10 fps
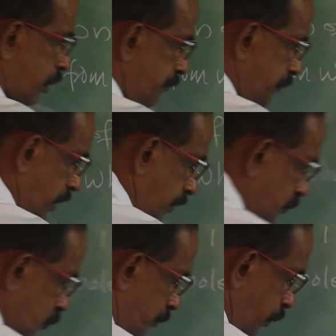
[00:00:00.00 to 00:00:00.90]
if you have
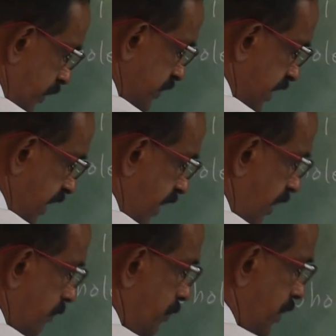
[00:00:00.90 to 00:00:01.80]
2 points A
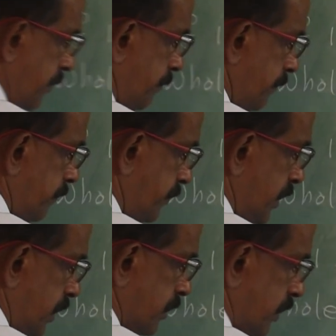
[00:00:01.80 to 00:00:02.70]
and B,
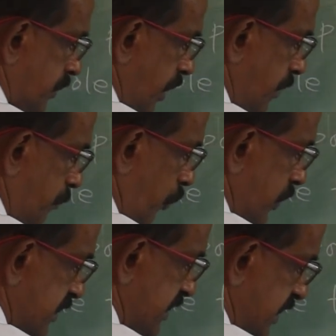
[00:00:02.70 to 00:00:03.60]
the third
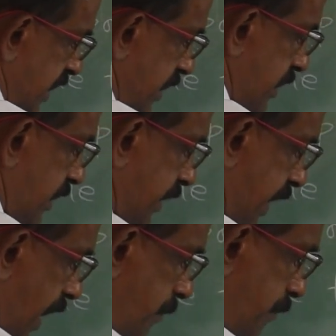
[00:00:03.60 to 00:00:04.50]
point C
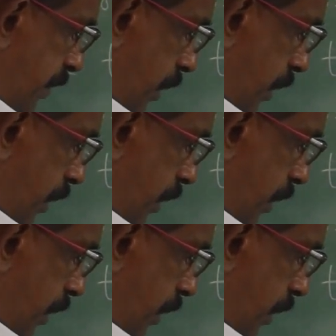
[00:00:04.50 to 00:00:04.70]
can be